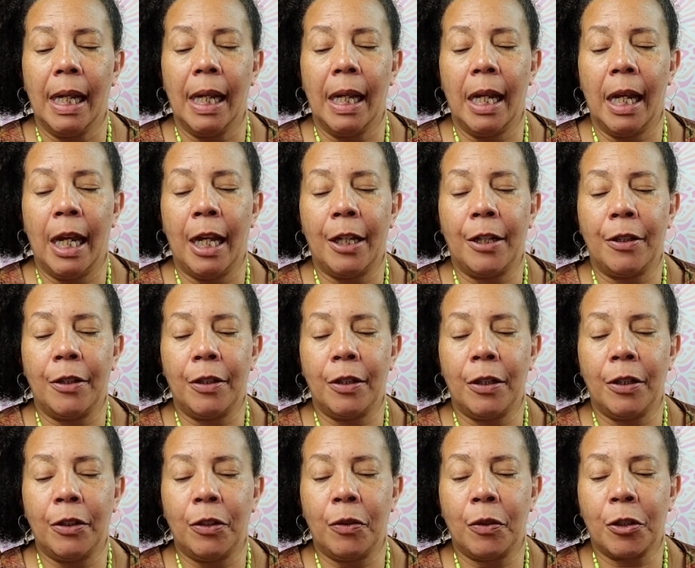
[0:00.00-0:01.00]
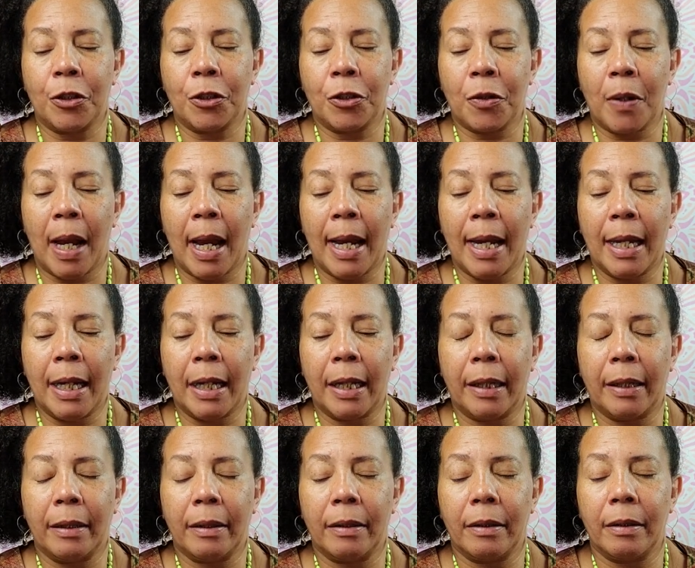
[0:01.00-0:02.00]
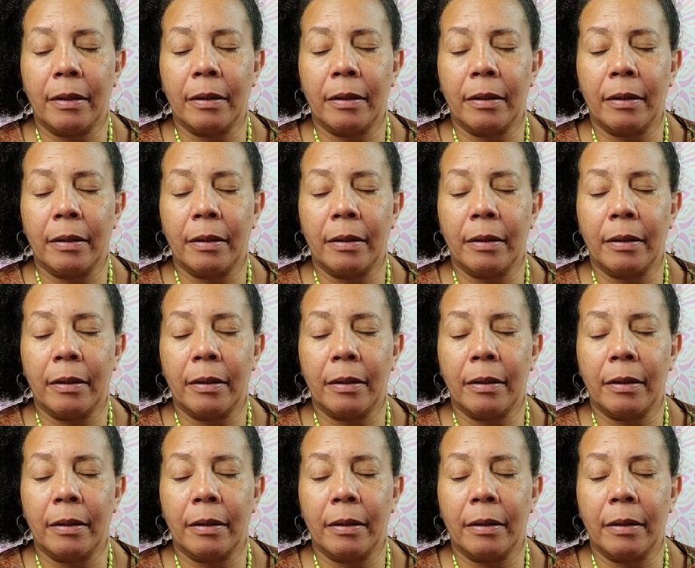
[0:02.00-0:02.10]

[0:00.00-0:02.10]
And you are trying